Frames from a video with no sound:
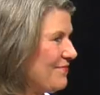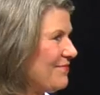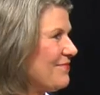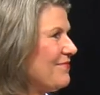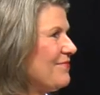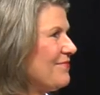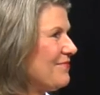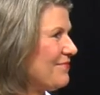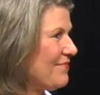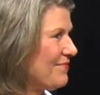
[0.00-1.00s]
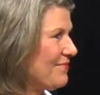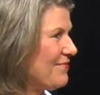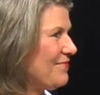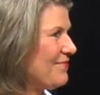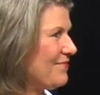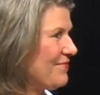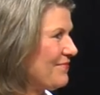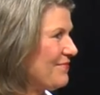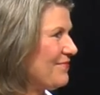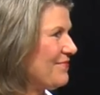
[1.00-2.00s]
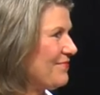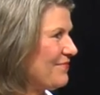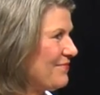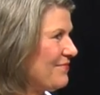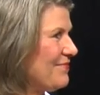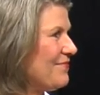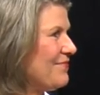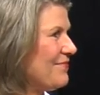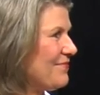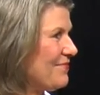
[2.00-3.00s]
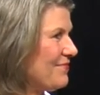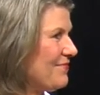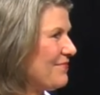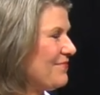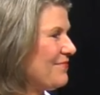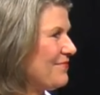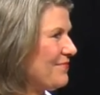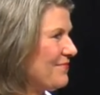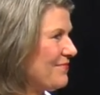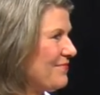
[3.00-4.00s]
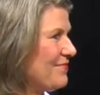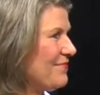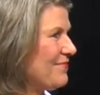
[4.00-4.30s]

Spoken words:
(not speaking)